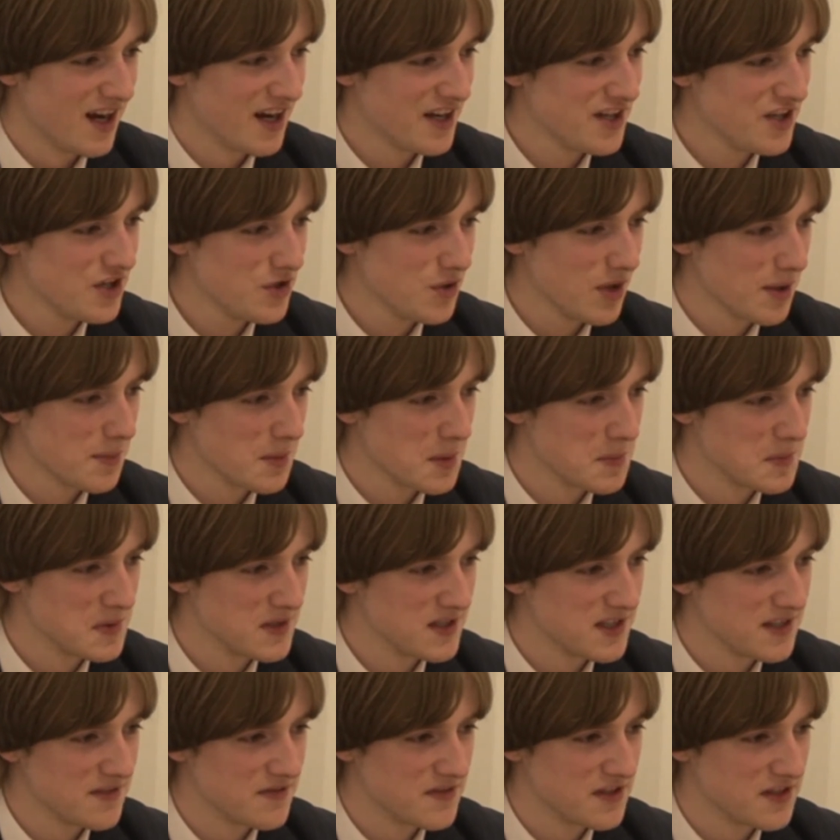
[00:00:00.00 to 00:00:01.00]
I knew Emma
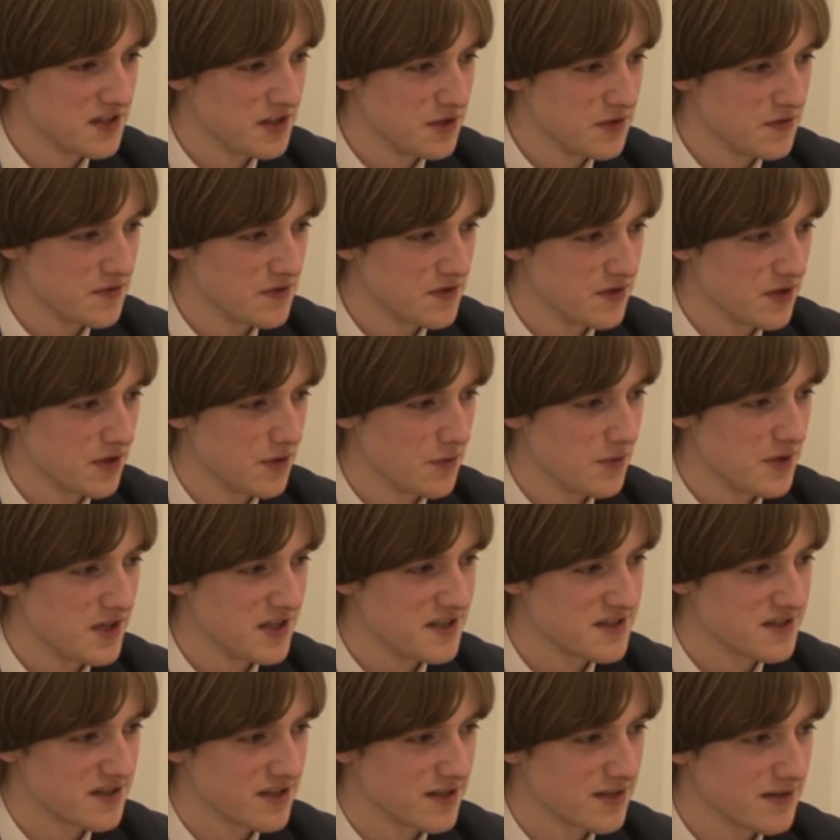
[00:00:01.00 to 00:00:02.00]
believed in you for a
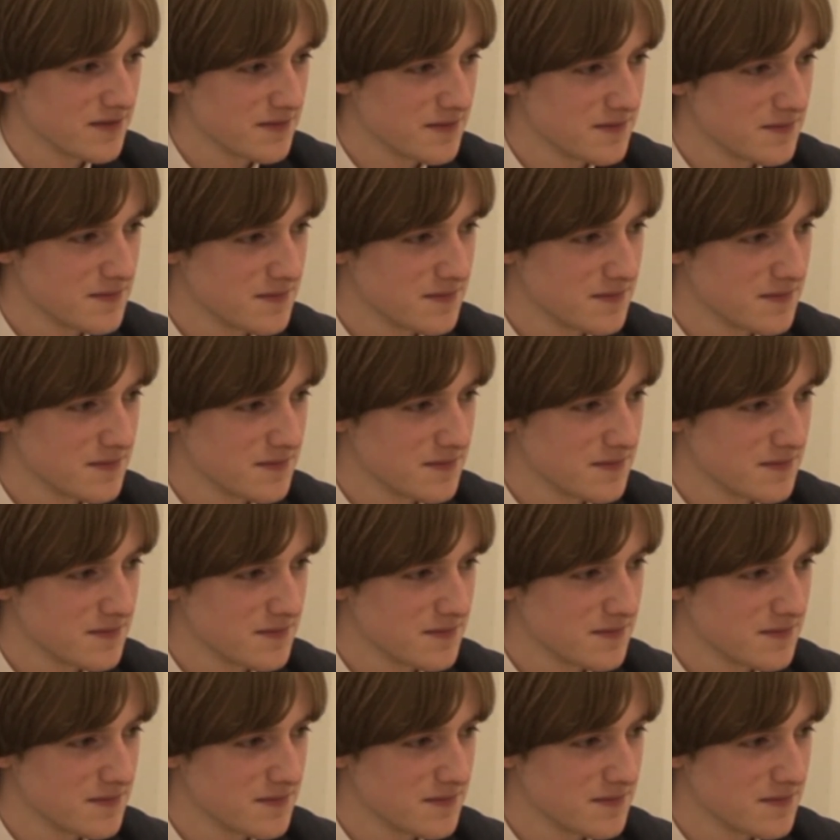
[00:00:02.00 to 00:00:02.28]
reason.